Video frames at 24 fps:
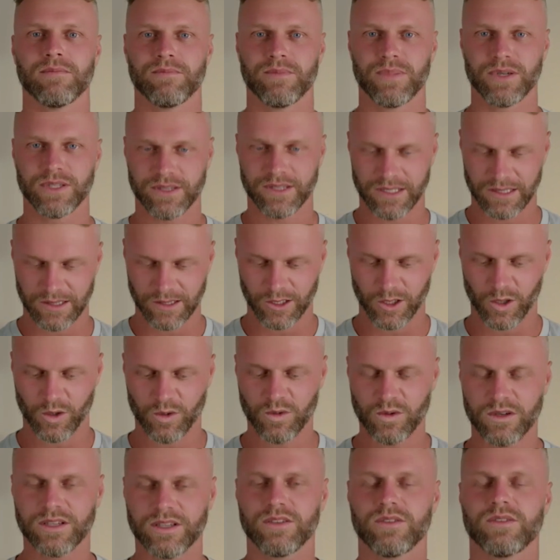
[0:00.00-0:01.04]
but the
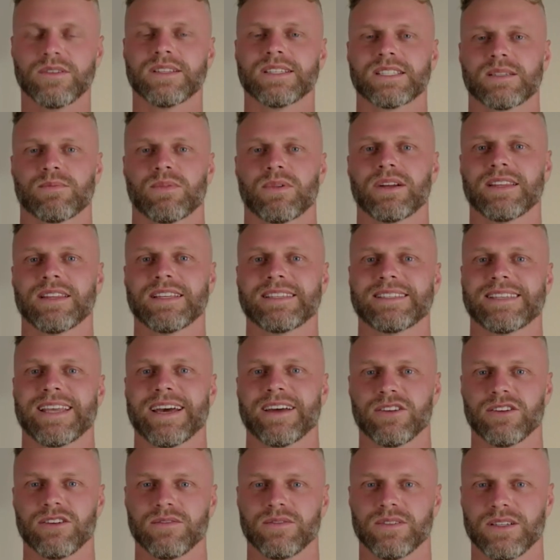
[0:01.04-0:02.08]
longer you can spread this out
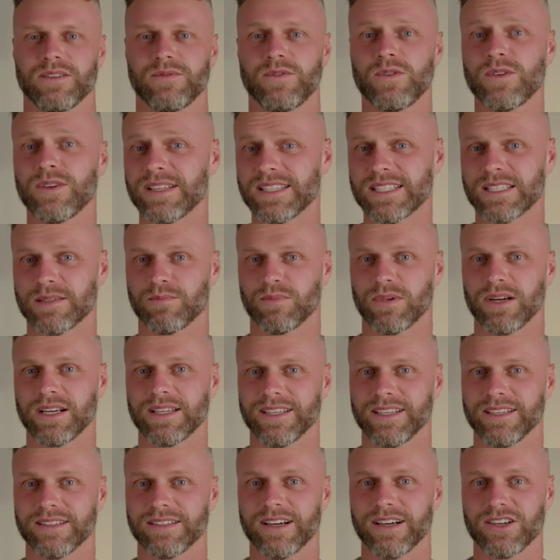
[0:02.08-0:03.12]
over, if you can spread
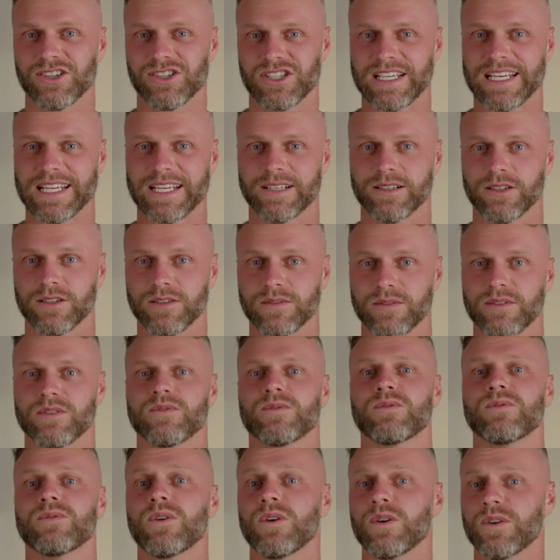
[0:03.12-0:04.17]
the induction out over the
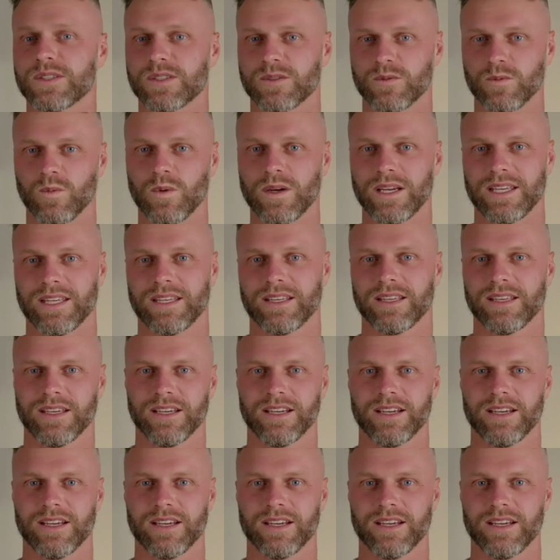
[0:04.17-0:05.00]
first week,